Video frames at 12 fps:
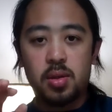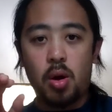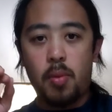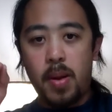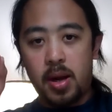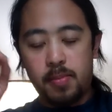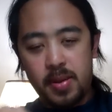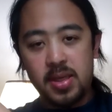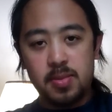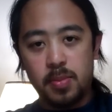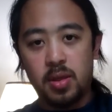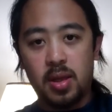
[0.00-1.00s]
go about a
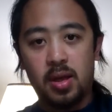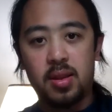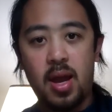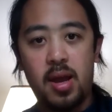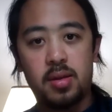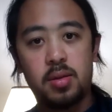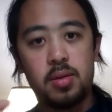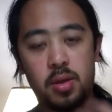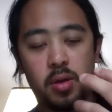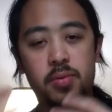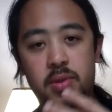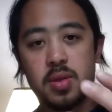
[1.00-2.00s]
piecemeal like that you
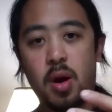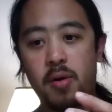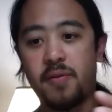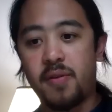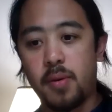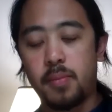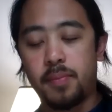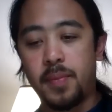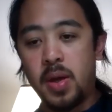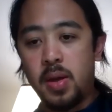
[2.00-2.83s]
know start from